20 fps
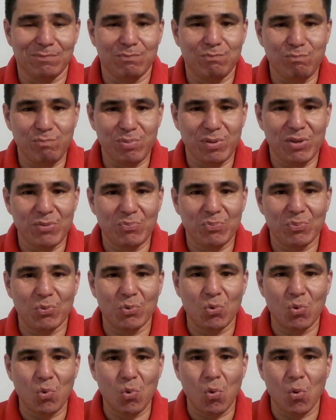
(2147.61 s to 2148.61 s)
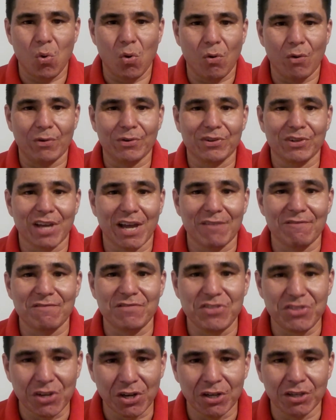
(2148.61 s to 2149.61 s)
people who have
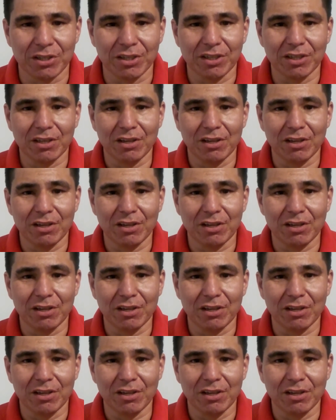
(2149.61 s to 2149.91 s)
done